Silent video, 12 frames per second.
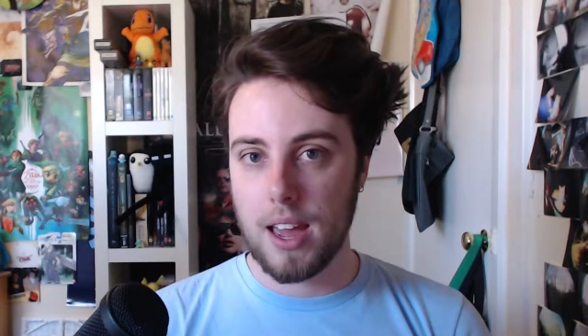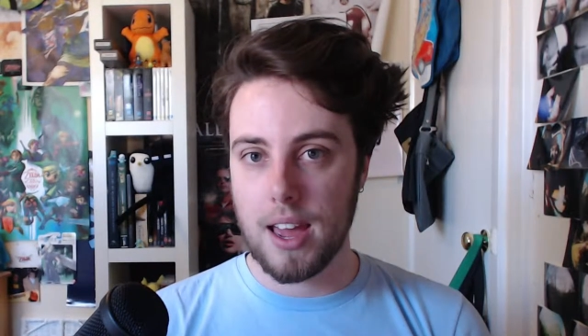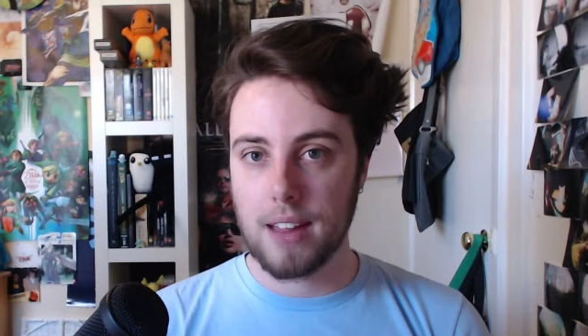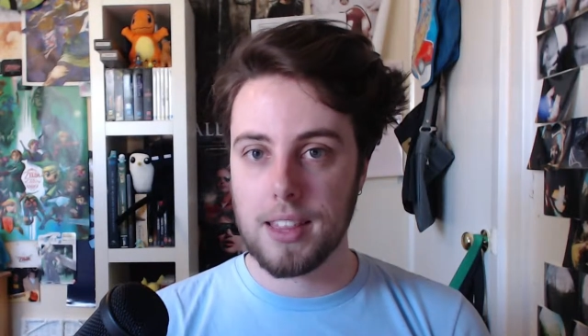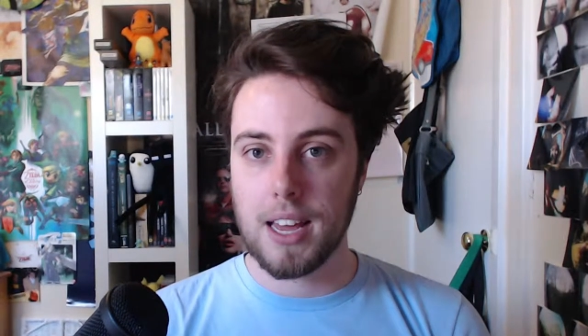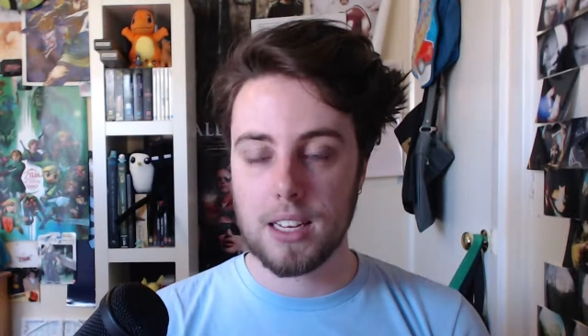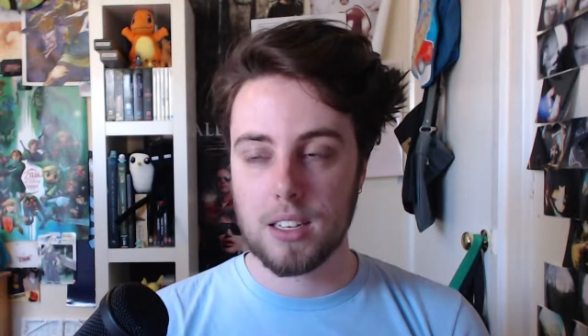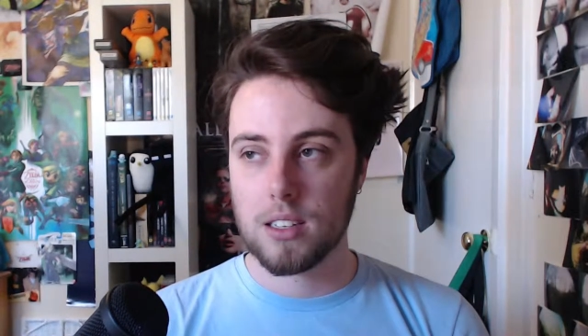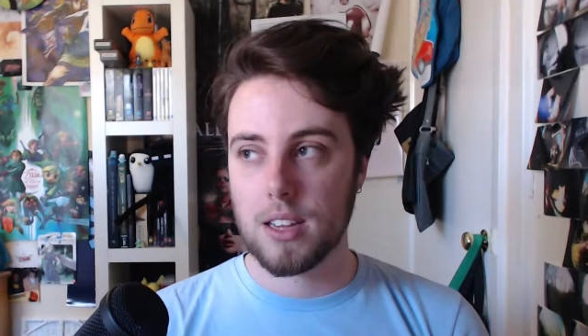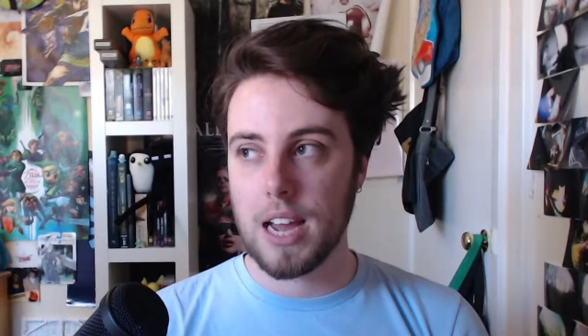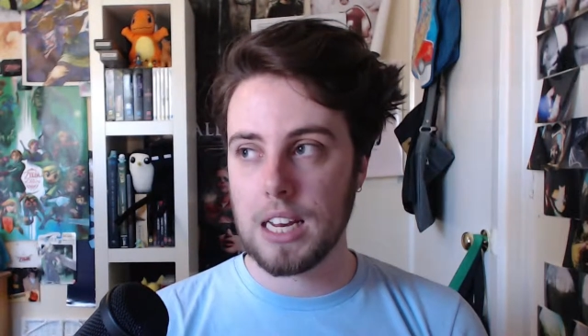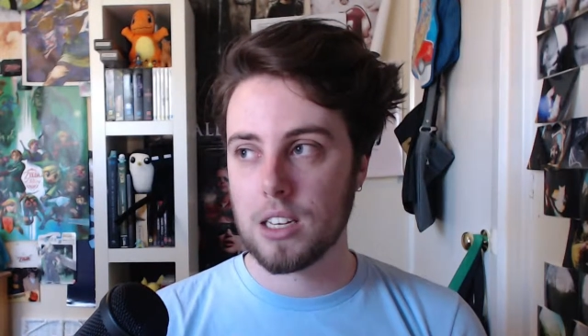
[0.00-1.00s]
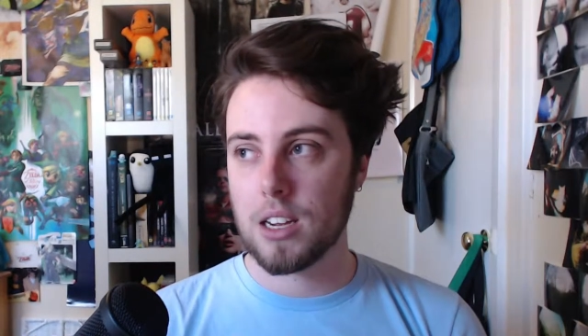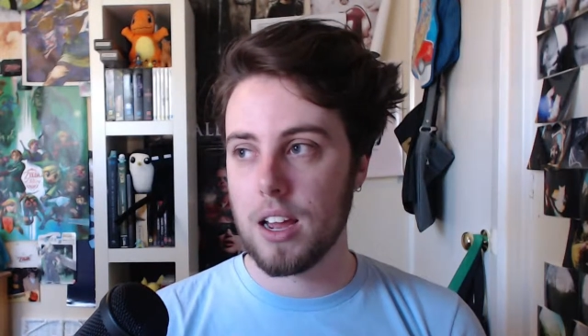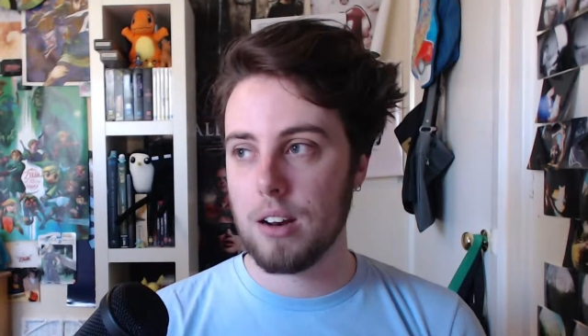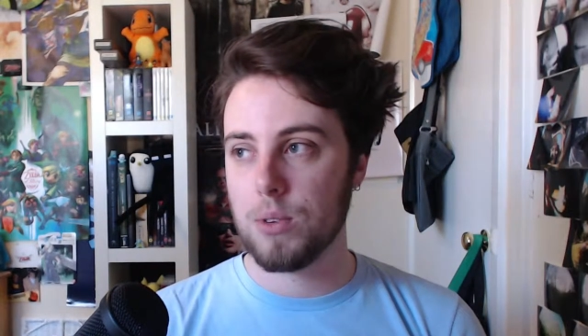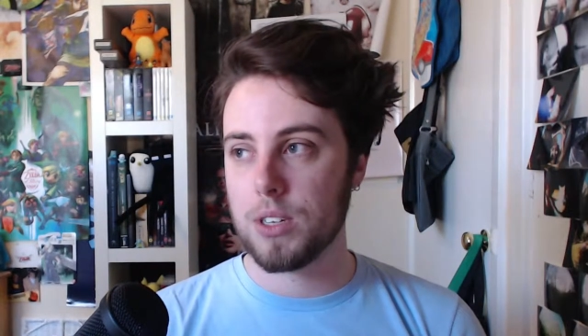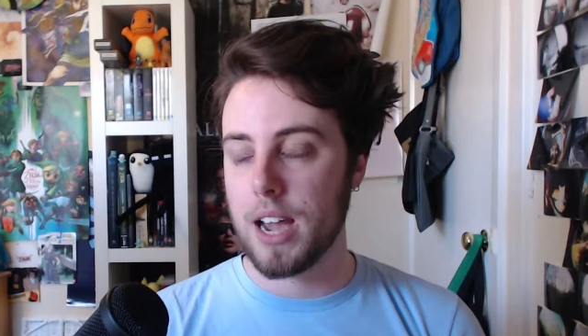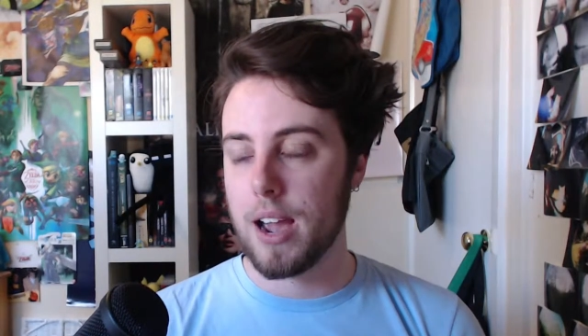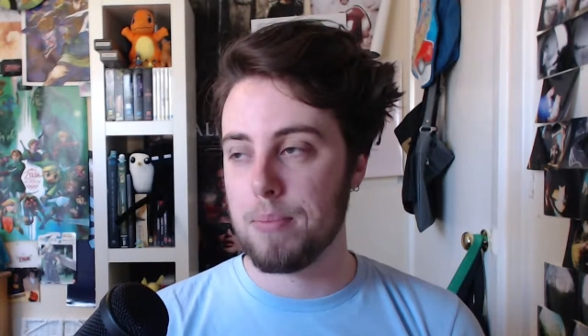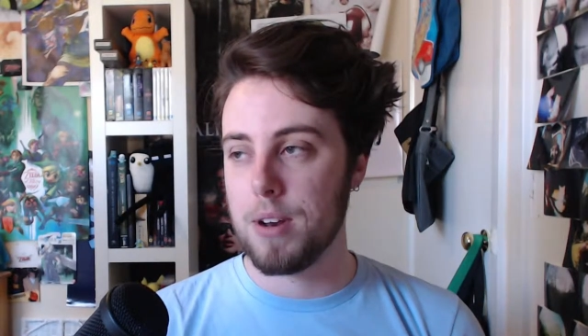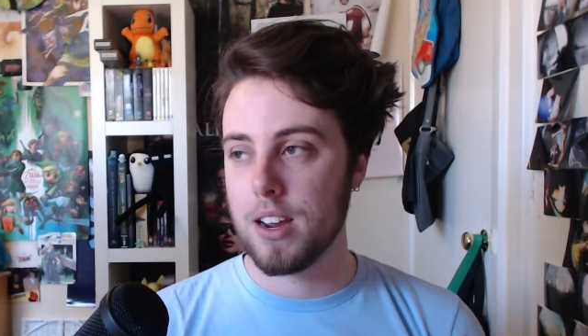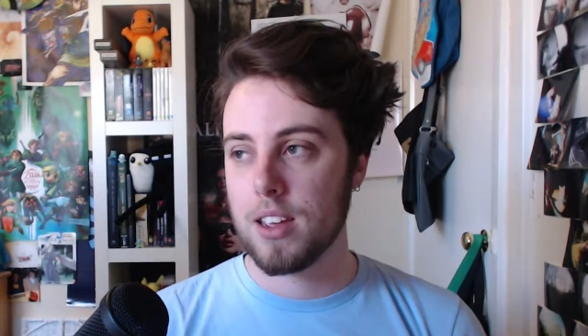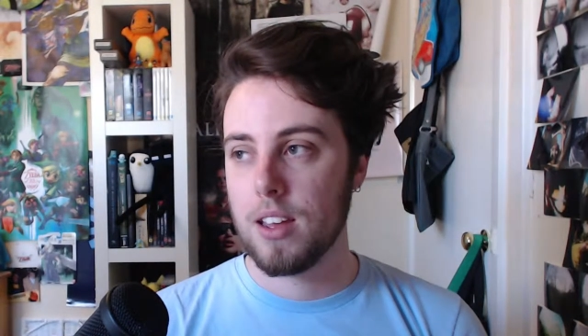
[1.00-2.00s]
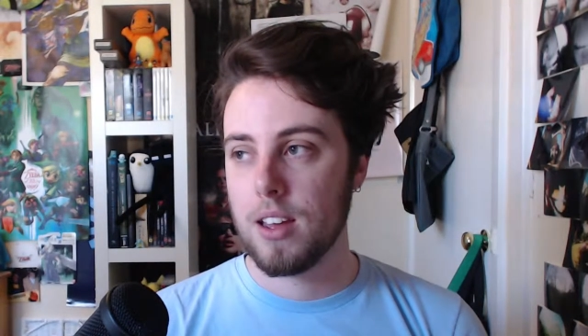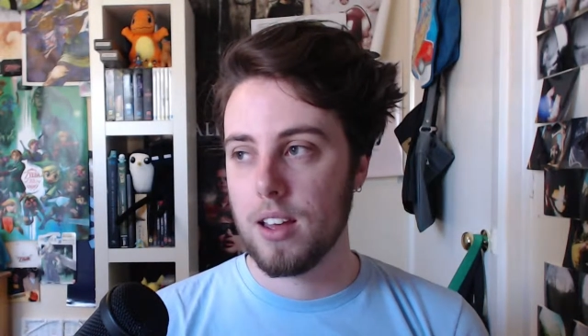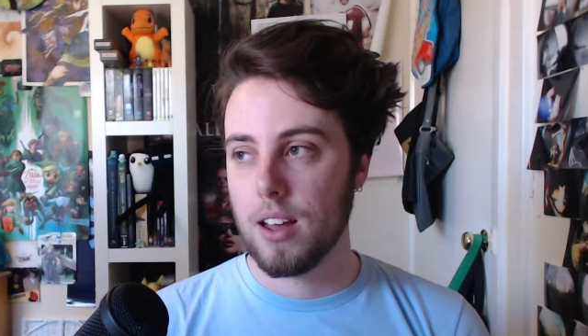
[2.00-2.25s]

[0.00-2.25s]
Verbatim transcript: yeah, that's that's kind of what's happening.